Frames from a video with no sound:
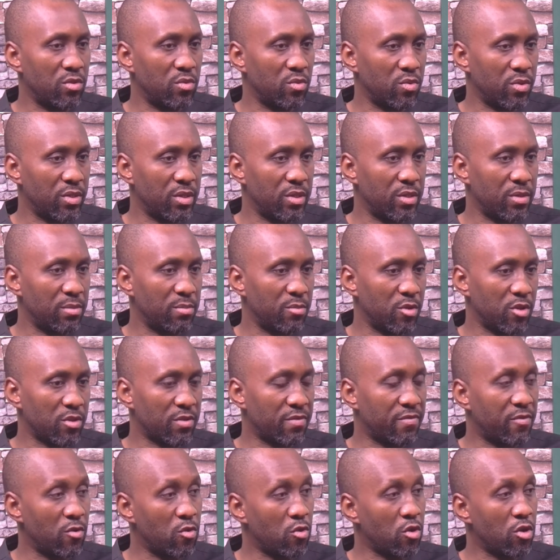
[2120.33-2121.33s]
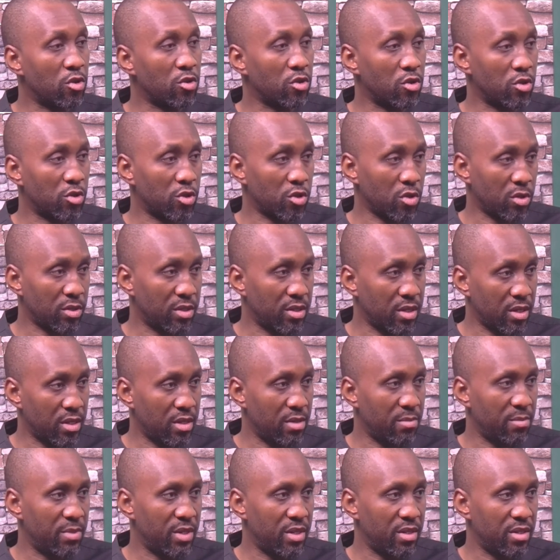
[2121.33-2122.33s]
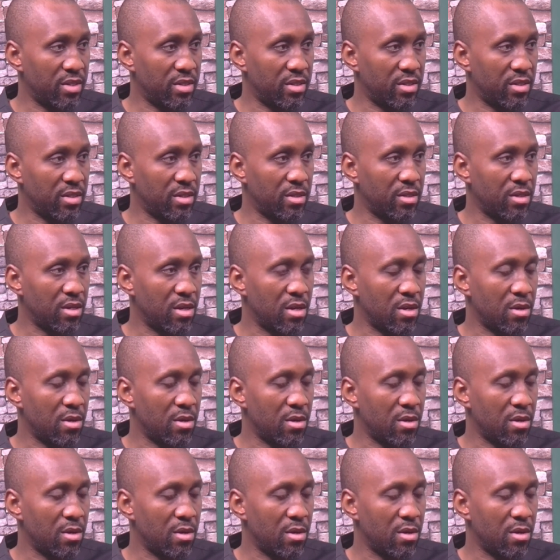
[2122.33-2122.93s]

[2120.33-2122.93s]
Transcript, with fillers: we must focus on sustainability,